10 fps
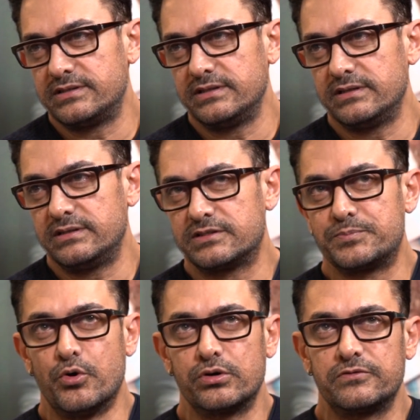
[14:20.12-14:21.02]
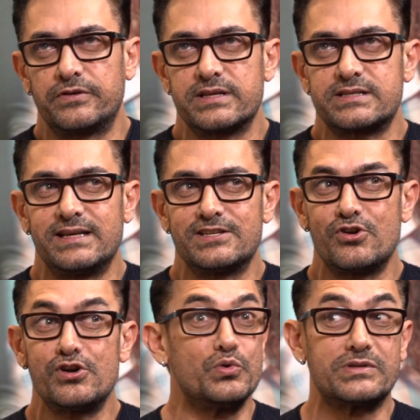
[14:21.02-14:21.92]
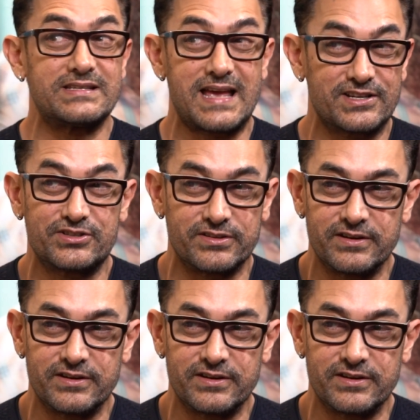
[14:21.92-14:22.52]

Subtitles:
The sport of wrestling is not used as action.